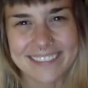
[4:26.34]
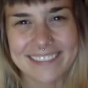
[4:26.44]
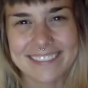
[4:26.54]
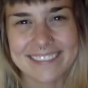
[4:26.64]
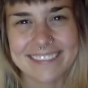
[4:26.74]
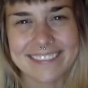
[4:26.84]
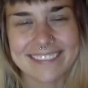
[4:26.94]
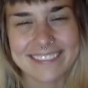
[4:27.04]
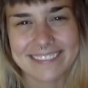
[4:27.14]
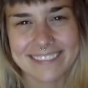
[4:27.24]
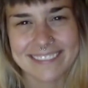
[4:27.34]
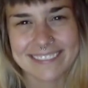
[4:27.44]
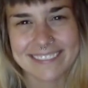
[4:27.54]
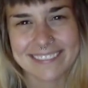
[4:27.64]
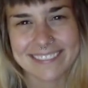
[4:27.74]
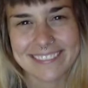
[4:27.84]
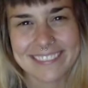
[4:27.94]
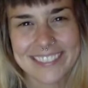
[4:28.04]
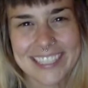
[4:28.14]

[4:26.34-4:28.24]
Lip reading: Nothing is said.